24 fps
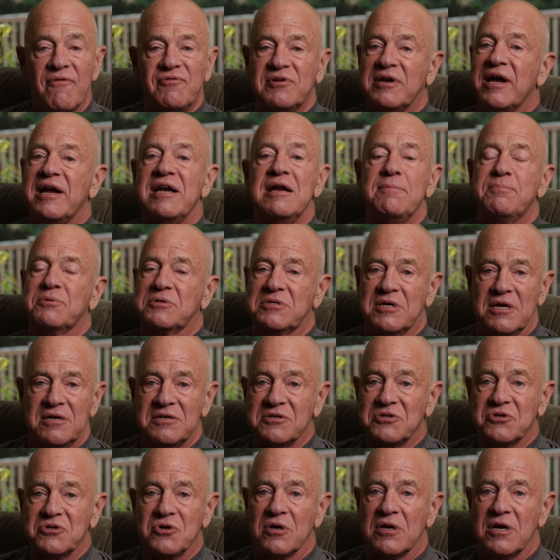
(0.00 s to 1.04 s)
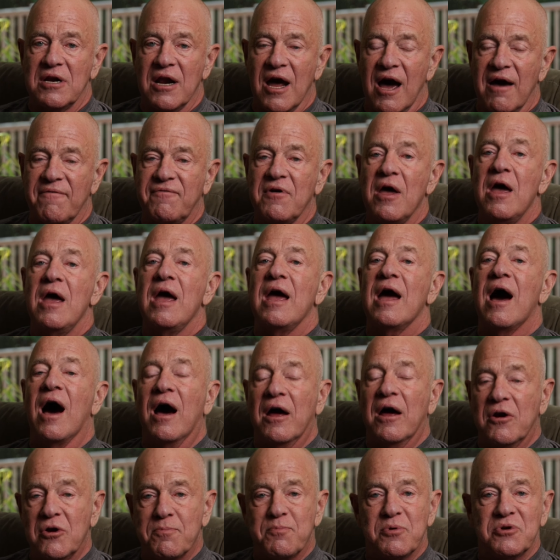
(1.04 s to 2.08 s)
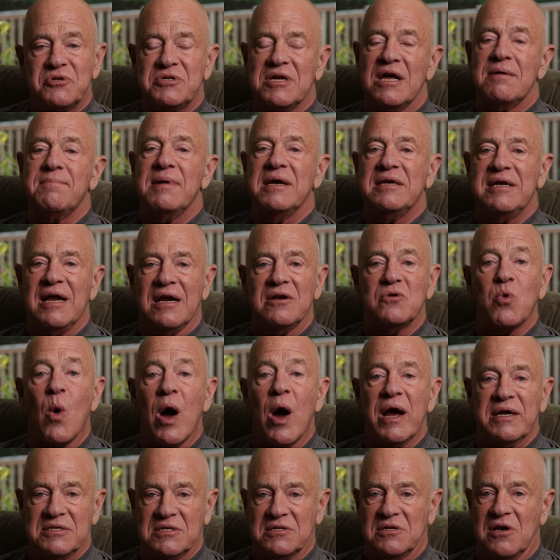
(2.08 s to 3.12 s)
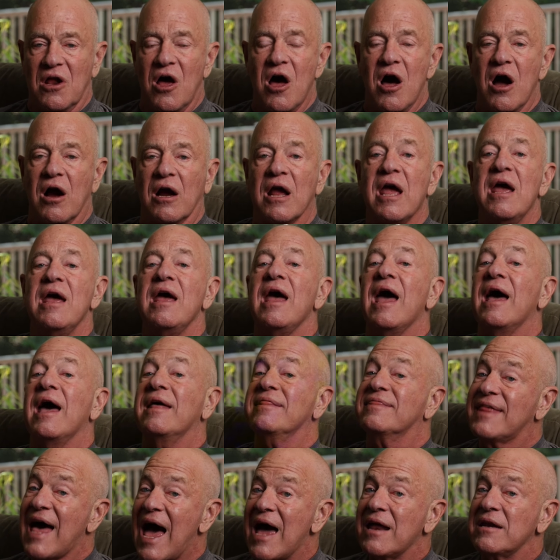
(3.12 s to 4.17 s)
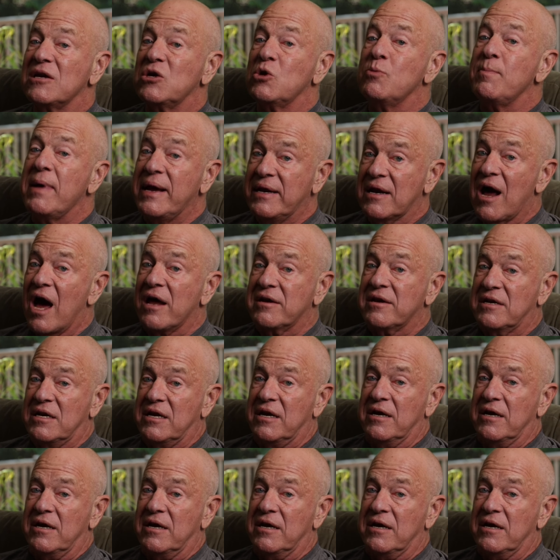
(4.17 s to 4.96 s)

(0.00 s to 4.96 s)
often 80% is good enough. 100% may take twice as long, and that you may not